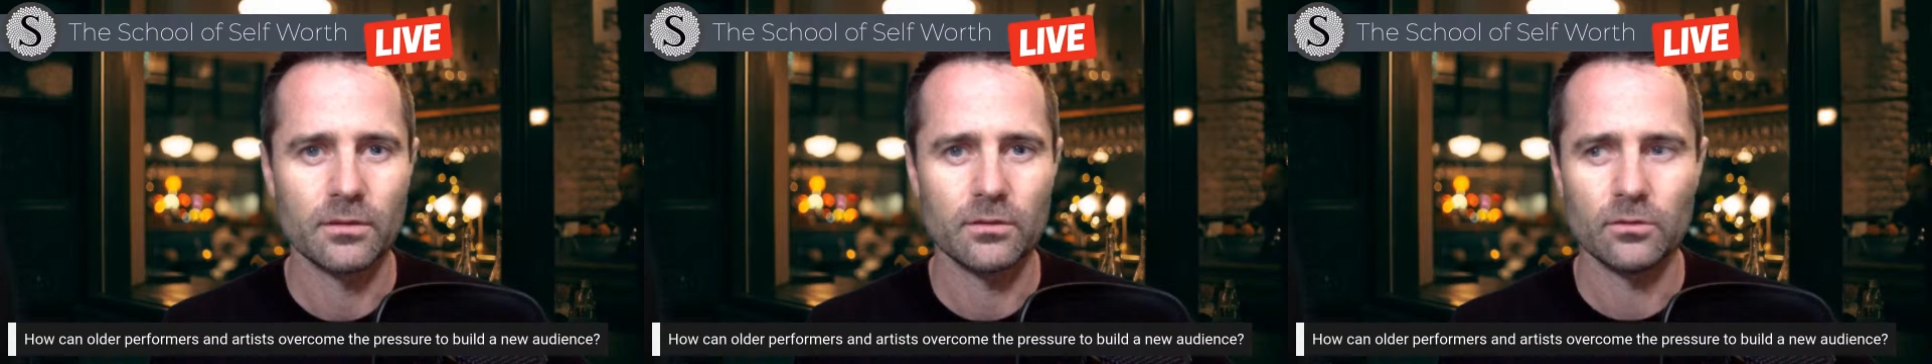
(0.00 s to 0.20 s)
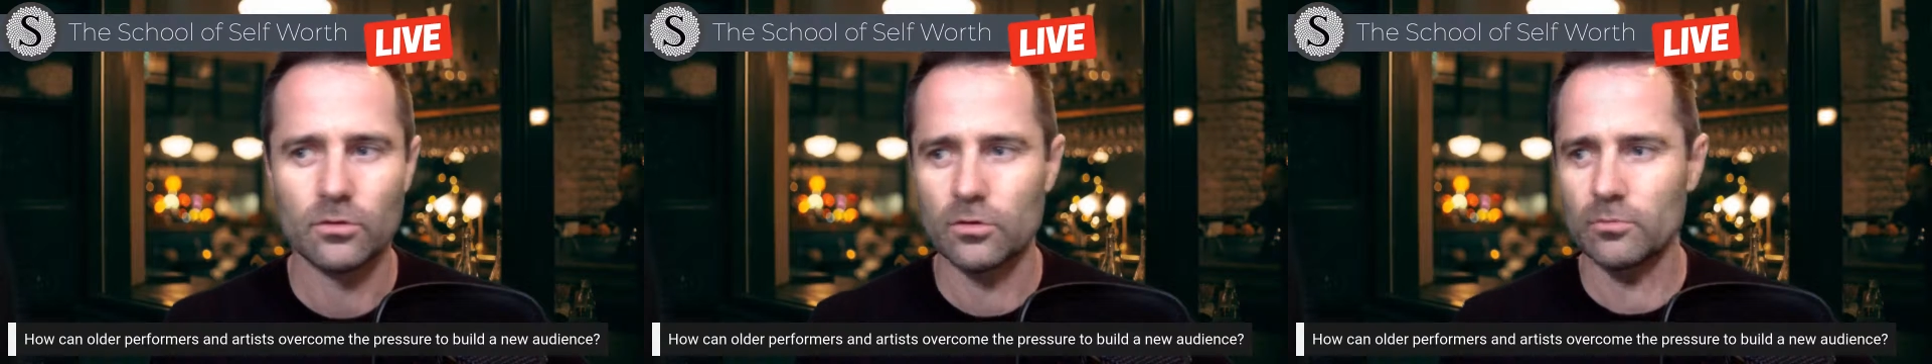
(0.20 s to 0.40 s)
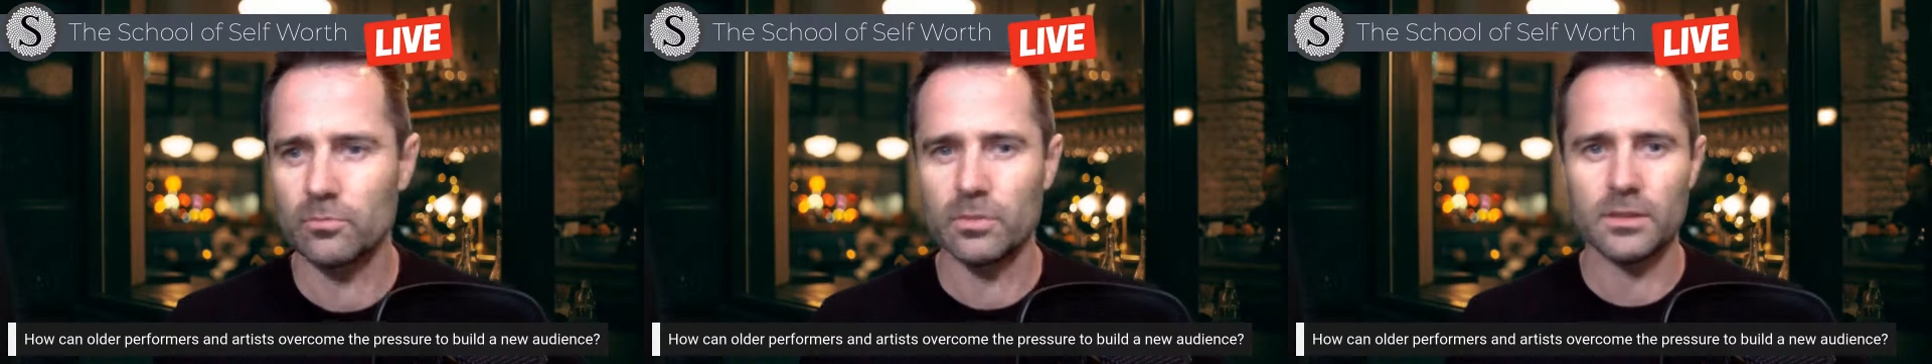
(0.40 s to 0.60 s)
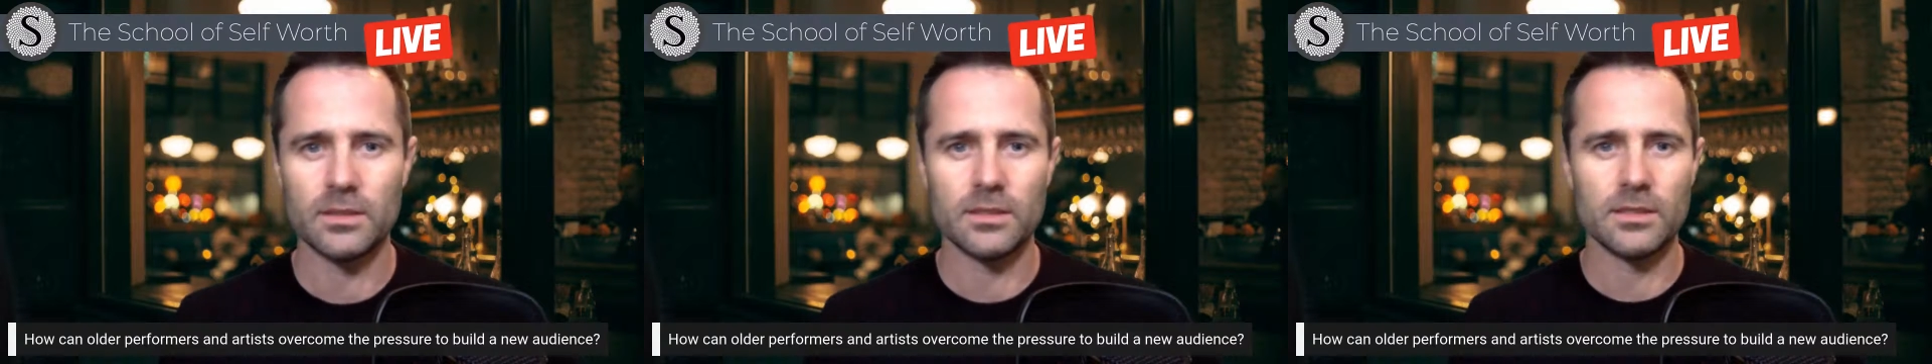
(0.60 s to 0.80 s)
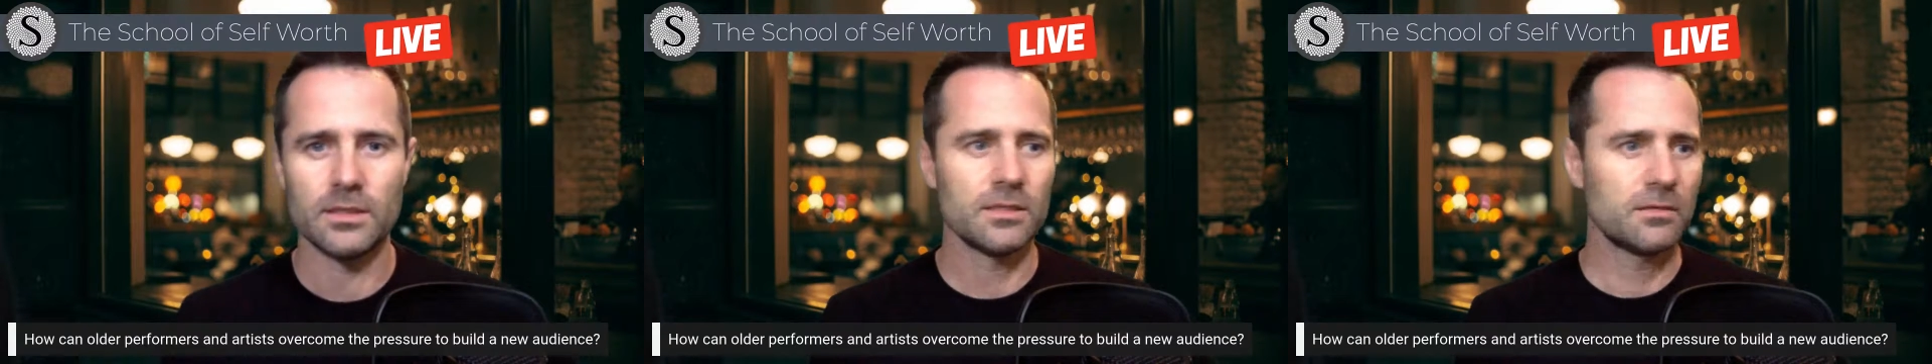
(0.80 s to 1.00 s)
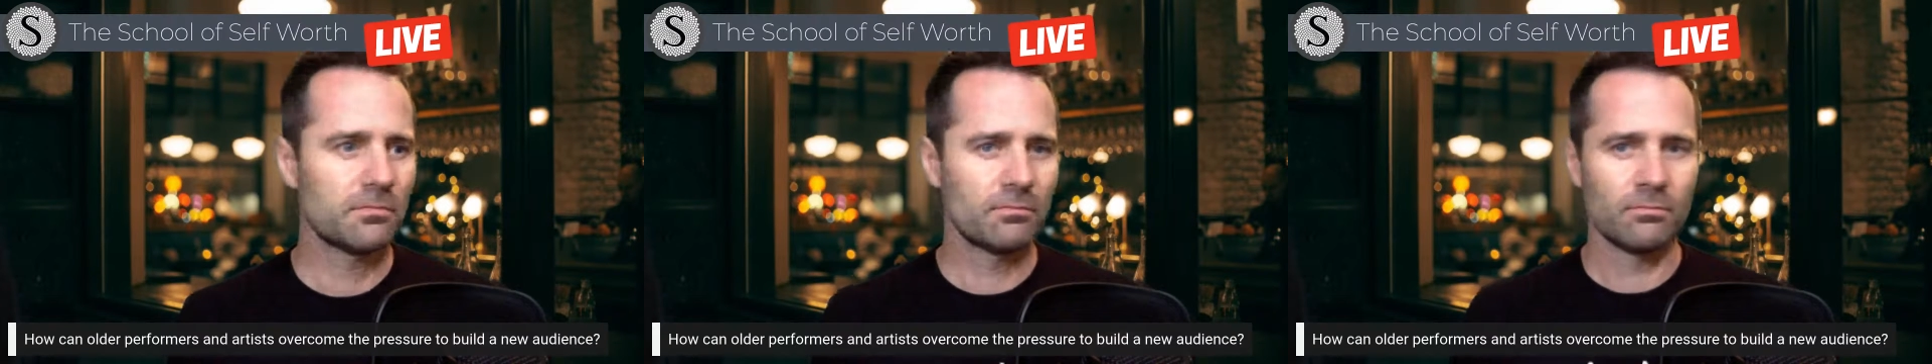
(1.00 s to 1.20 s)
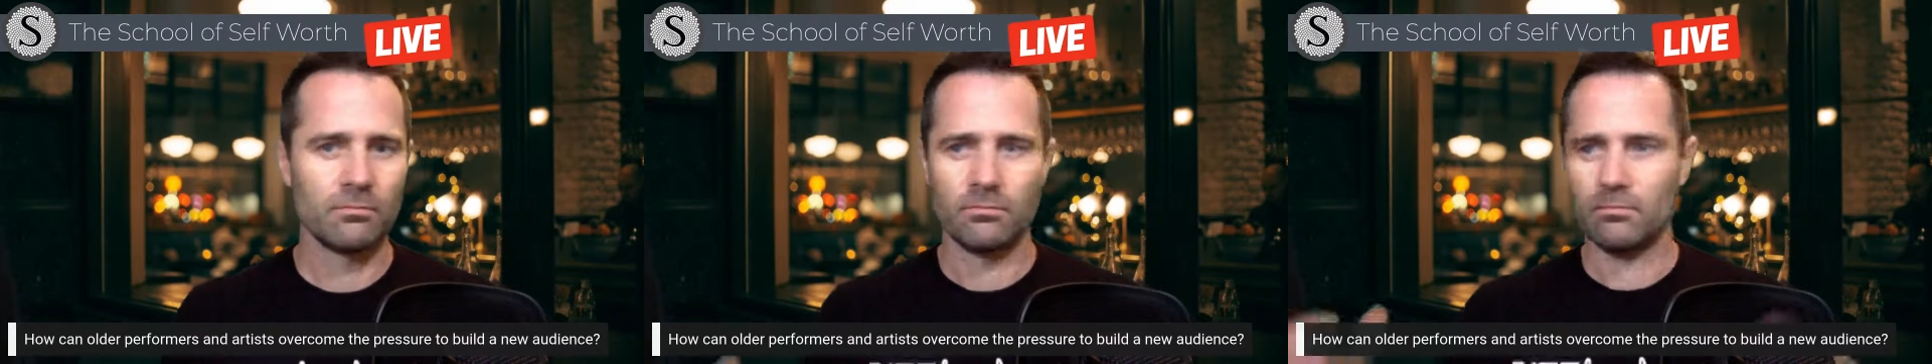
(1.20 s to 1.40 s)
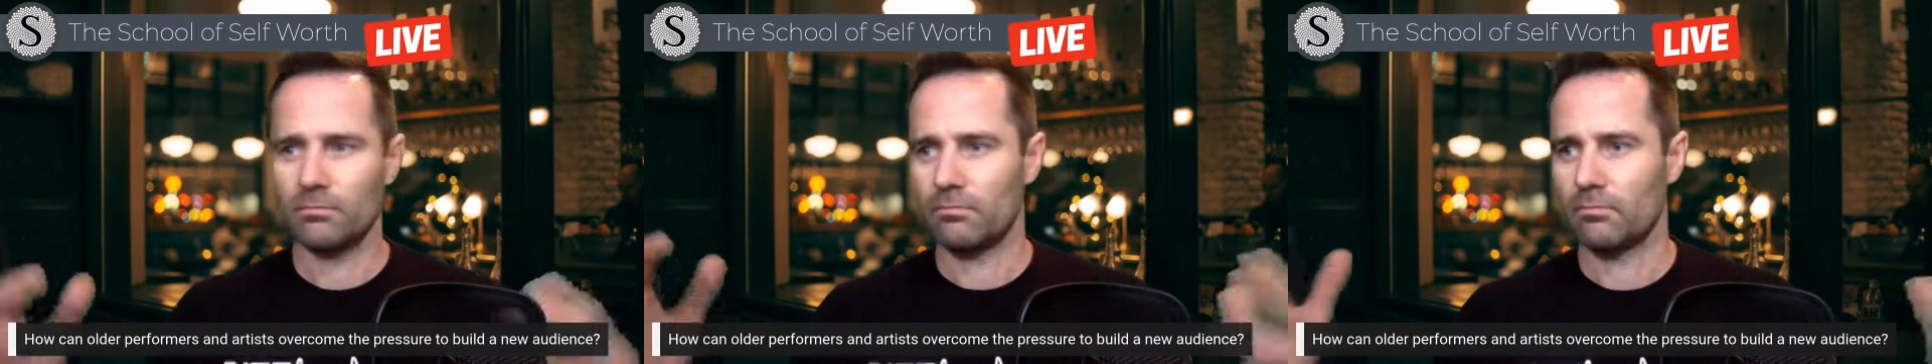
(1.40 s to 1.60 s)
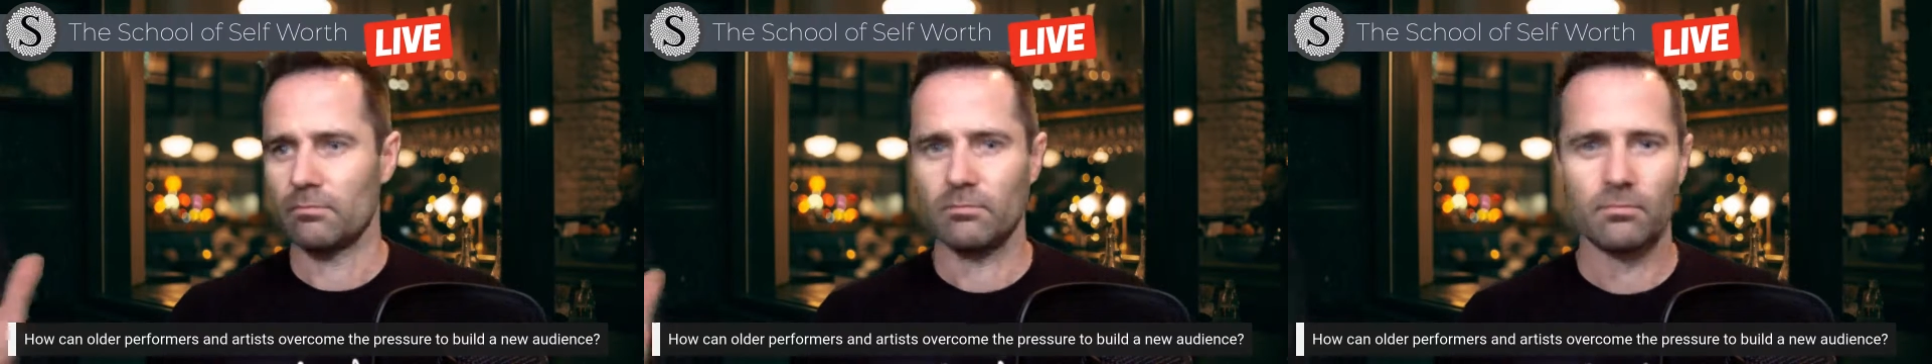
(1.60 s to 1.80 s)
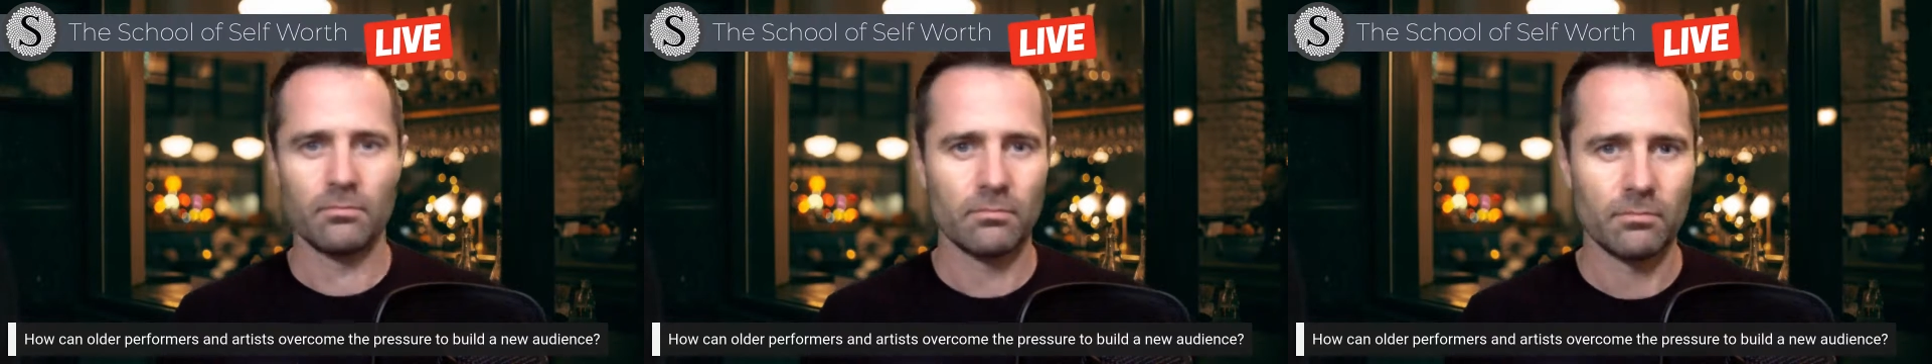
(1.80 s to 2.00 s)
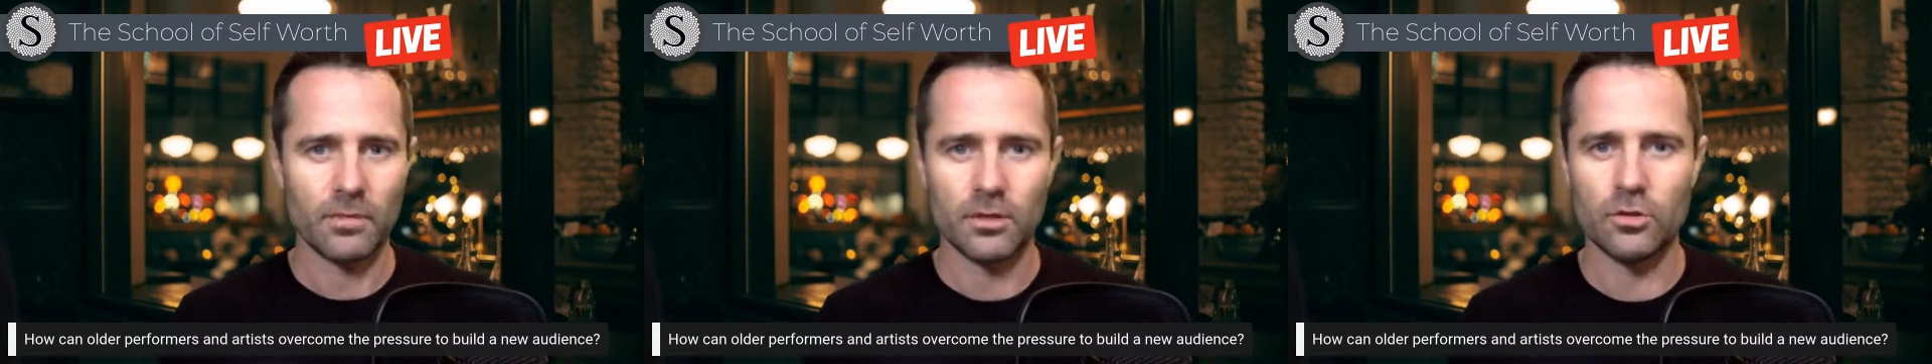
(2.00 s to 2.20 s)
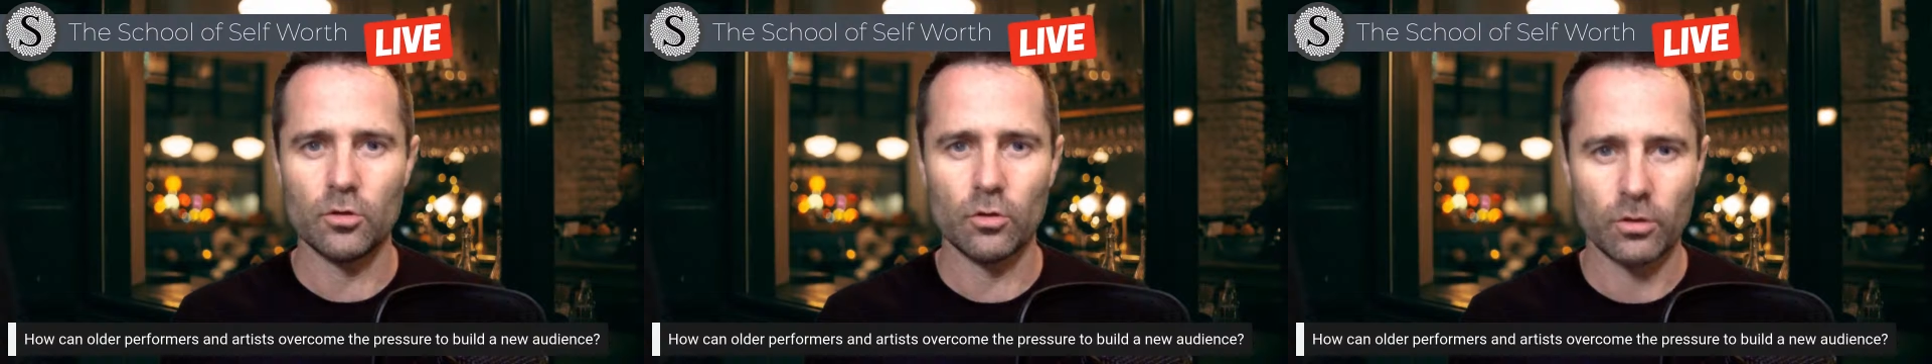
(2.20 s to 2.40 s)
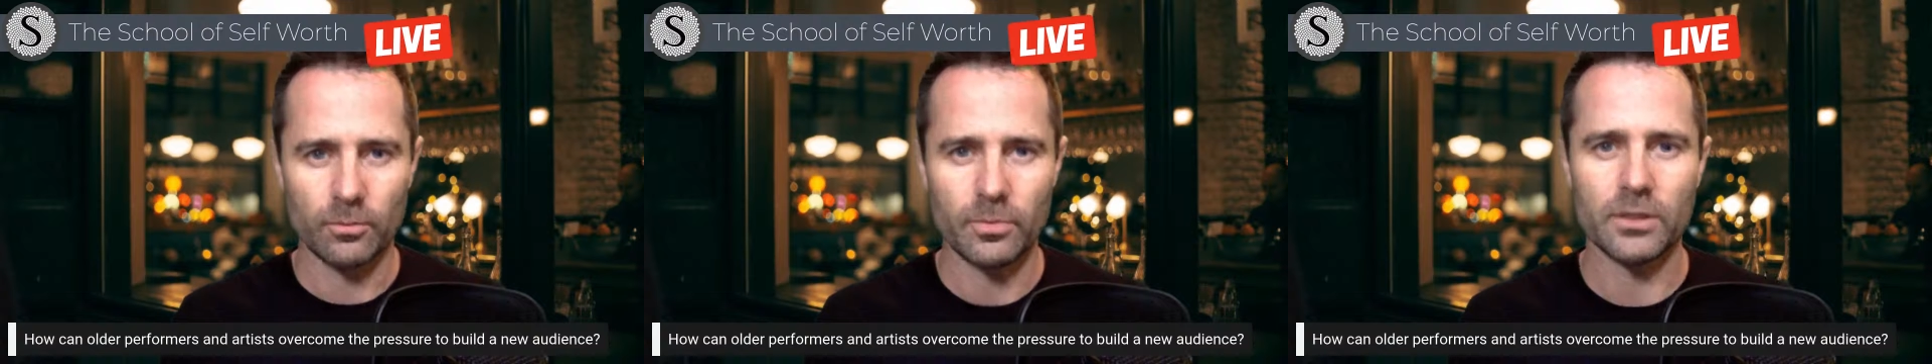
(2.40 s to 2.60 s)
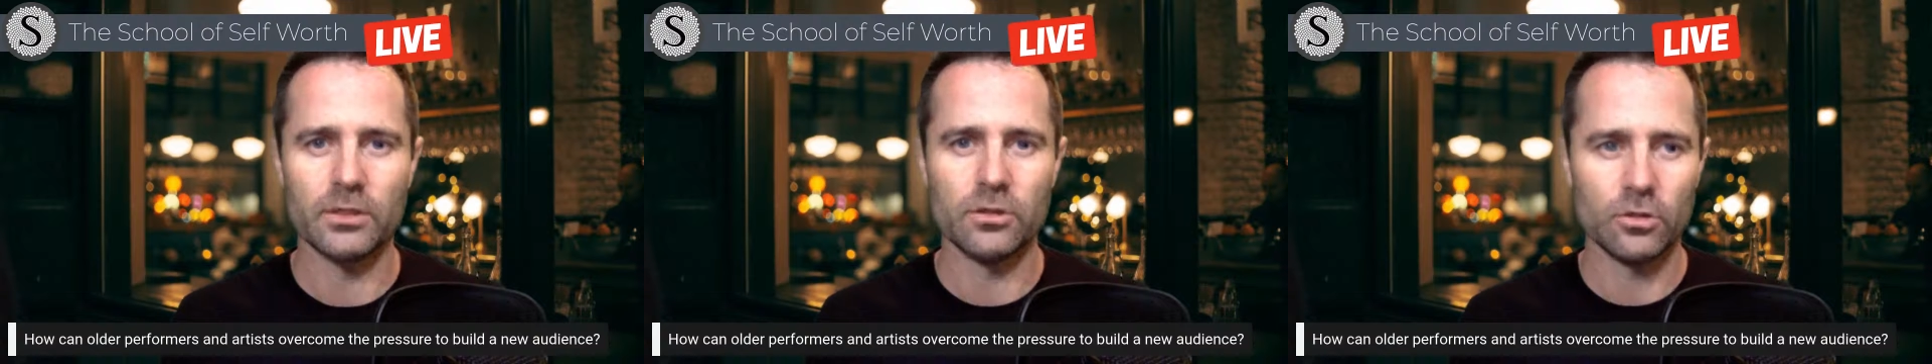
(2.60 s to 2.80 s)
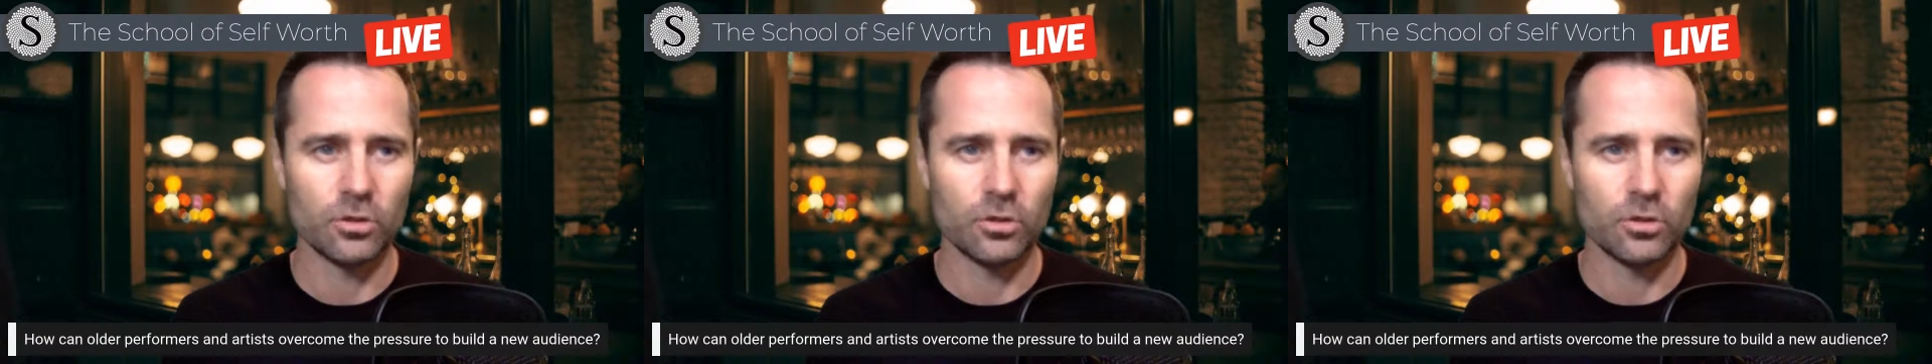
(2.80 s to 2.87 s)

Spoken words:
You can be, in your opinion,